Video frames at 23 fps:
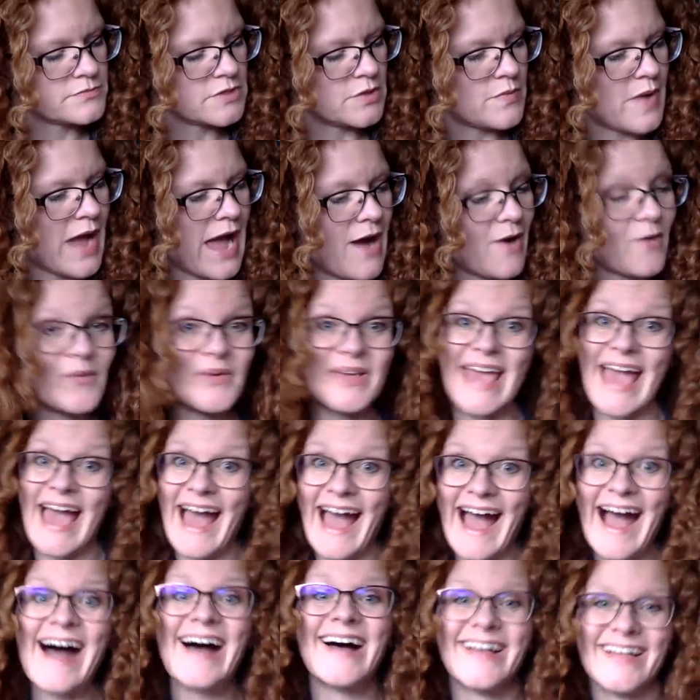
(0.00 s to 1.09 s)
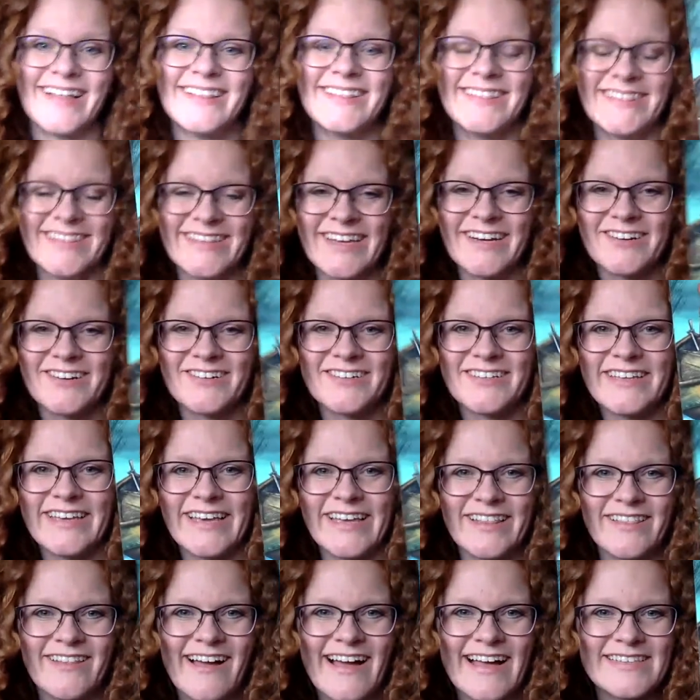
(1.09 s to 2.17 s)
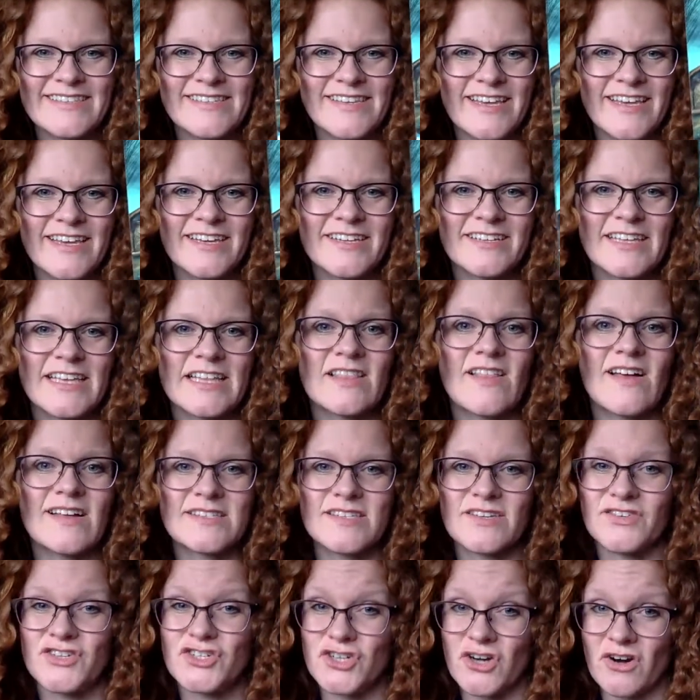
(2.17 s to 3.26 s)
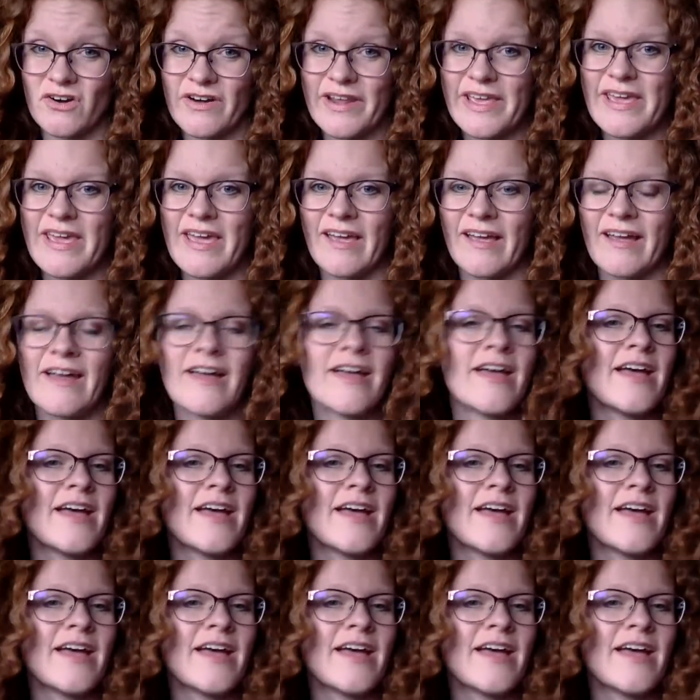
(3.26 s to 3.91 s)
Wow. Yeah, literally lots of healing, lots of journeying.